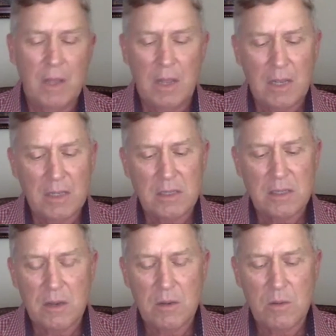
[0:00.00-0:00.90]
and
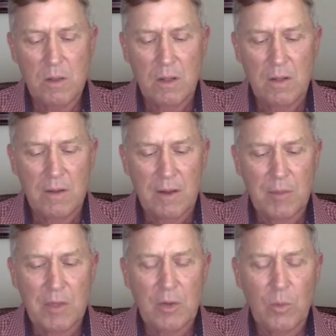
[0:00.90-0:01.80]
so, um,
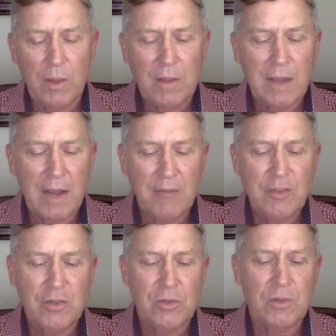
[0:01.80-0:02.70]
you know, one of the
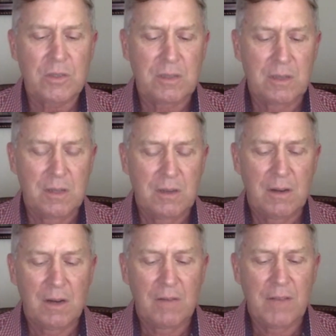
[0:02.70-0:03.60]
offshoots
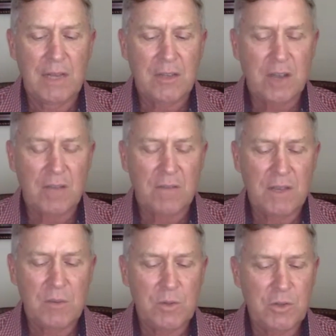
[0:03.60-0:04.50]
of
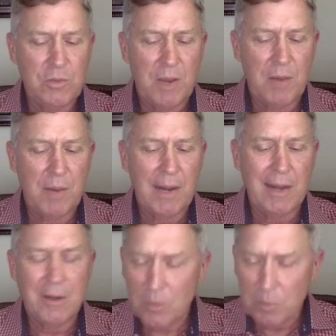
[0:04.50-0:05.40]
HIV, which you may or may
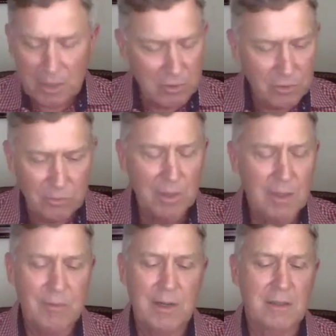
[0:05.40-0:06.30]
not know because you
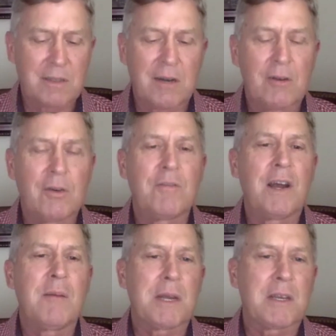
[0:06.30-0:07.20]
live in a sterile
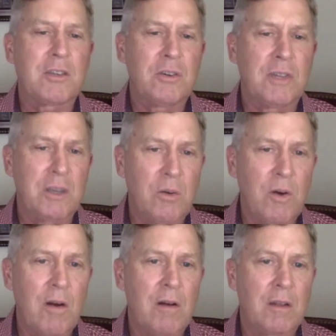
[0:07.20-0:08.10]
environment because you're in the
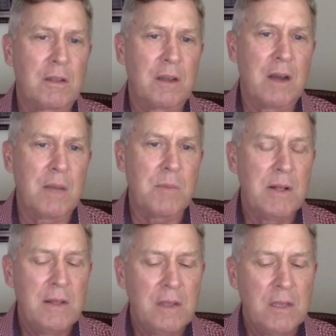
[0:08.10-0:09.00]
OR all the time,
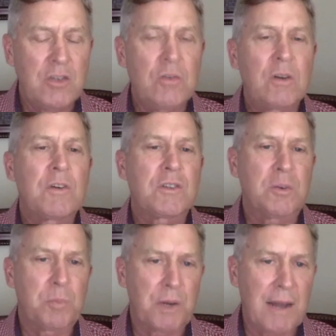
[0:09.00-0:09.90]
is universal
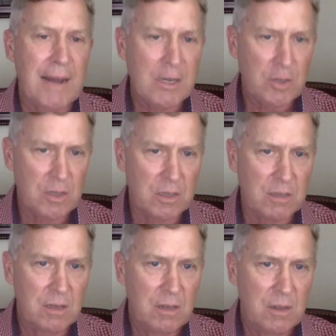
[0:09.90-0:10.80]

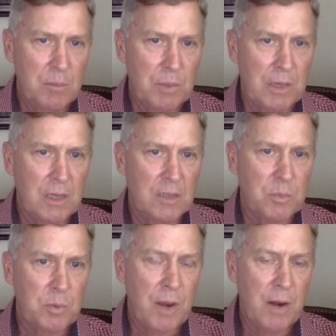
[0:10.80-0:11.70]
precautions. Because
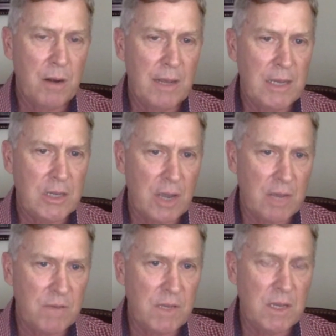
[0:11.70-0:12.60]
prior to
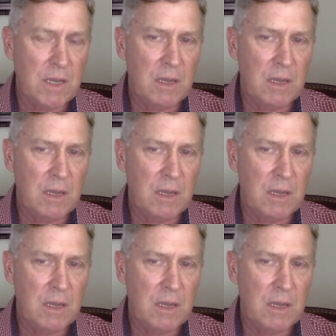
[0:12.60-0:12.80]
HIV, you,